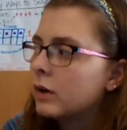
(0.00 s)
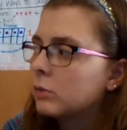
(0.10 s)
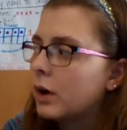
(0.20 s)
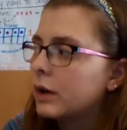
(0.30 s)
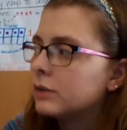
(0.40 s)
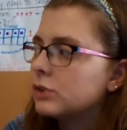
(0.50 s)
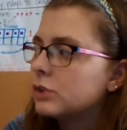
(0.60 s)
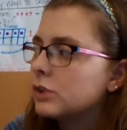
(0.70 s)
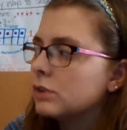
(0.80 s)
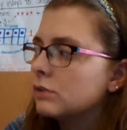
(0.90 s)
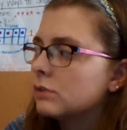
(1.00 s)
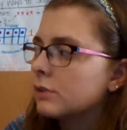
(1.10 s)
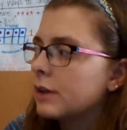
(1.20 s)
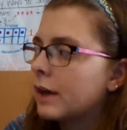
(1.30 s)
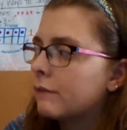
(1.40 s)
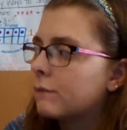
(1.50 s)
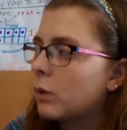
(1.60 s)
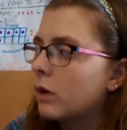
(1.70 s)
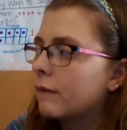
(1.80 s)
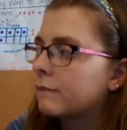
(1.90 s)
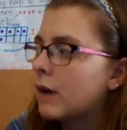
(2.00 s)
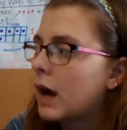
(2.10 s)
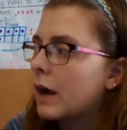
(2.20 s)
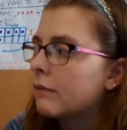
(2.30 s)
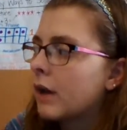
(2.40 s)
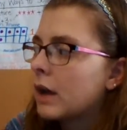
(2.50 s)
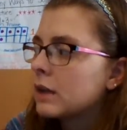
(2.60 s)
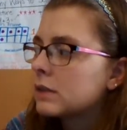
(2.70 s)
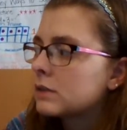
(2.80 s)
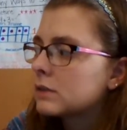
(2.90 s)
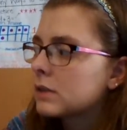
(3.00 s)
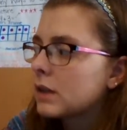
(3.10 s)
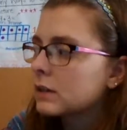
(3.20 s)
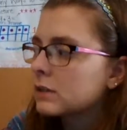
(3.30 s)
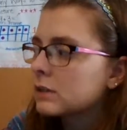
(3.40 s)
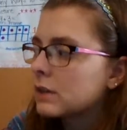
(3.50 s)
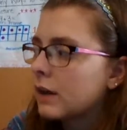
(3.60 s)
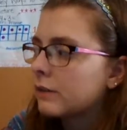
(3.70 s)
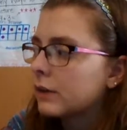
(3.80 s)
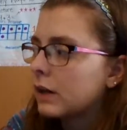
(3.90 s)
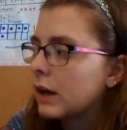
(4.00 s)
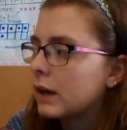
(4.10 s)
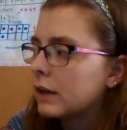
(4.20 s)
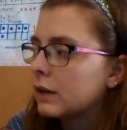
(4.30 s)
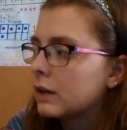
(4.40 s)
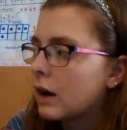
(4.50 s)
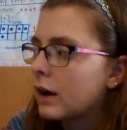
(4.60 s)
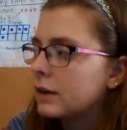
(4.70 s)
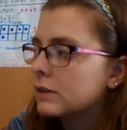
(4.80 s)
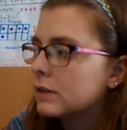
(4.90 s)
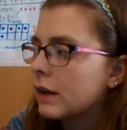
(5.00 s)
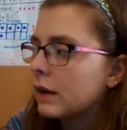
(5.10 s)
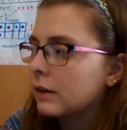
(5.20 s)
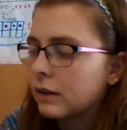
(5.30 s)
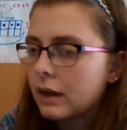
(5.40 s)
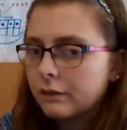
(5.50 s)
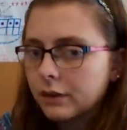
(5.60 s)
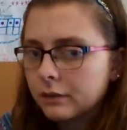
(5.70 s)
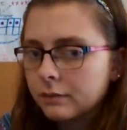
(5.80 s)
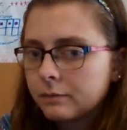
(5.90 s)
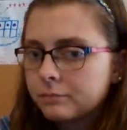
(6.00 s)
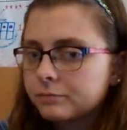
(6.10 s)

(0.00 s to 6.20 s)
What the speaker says: 1, 2, 3, 4, 5, 6, 7, 8, 9, 10, 11.